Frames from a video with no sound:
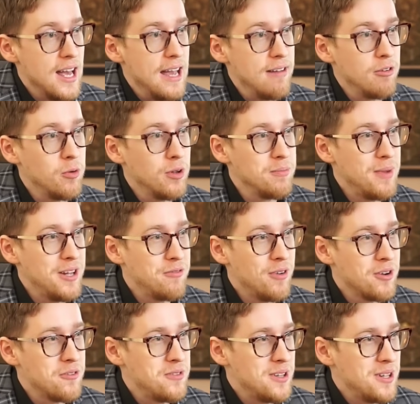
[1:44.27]
Everyone made
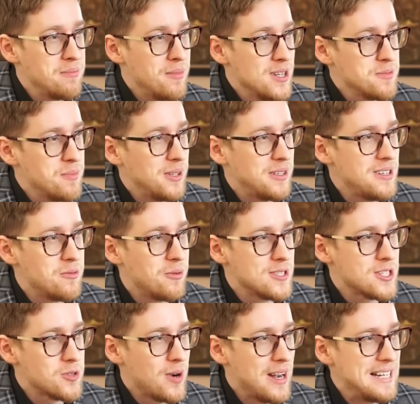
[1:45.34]
fun of Elon Musk, but he
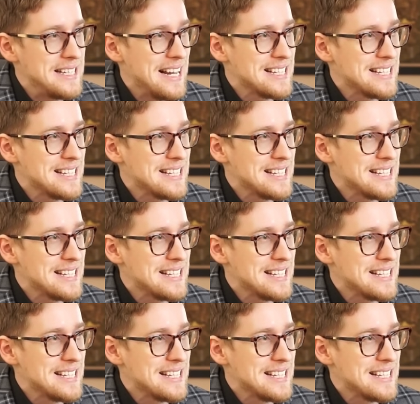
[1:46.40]
was right.